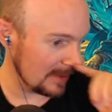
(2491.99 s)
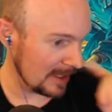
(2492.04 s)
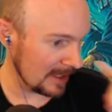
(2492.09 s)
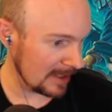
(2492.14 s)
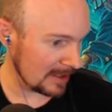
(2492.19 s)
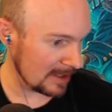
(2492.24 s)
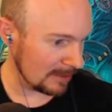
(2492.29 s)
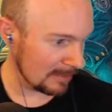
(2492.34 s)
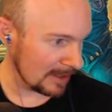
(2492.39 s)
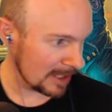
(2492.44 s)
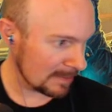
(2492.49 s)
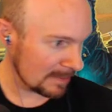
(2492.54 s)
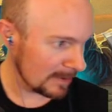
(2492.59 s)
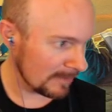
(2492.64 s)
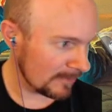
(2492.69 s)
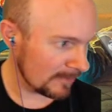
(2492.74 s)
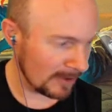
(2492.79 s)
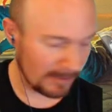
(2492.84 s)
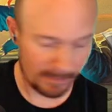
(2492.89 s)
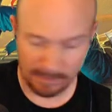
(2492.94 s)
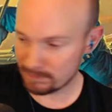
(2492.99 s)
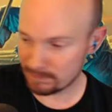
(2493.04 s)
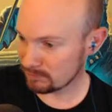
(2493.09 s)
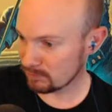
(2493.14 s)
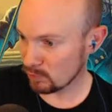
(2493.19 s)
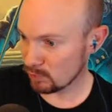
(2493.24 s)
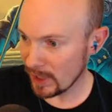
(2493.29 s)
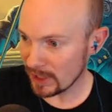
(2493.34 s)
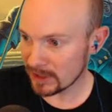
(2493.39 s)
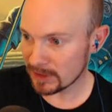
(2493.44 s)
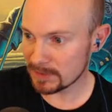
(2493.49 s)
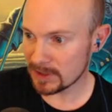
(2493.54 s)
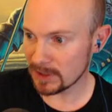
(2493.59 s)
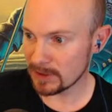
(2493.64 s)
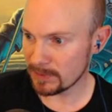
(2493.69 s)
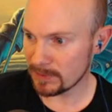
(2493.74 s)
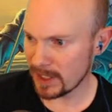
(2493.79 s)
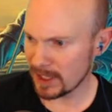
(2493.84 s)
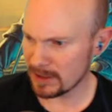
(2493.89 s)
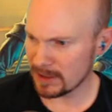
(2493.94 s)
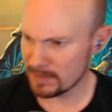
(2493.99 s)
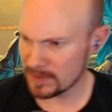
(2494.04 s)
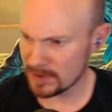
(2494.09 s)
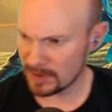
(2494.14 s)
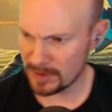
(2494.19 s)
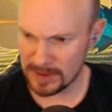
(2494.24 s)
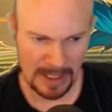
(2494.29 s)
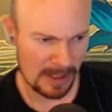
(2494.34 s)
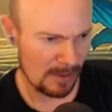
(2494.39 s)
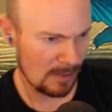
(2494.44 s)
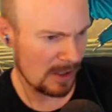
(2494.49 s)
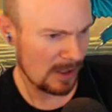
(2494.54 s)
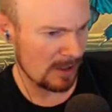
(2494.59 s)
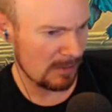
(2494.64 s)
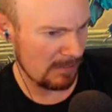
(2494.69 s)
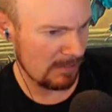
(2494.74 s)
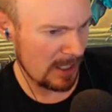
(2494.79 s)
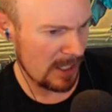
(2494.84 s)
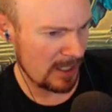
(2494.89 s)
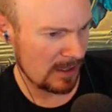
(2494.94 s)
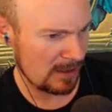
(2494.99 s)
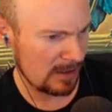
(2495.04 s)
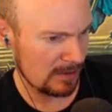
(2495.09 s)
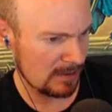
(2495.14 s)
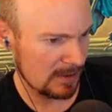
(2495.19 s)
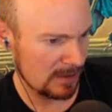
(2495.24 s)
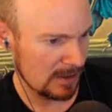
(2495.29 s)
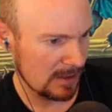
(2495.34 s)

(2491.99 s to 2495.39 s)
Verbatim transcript: Thank you so much, my friend welcome to the randoms, or is that a welcome back?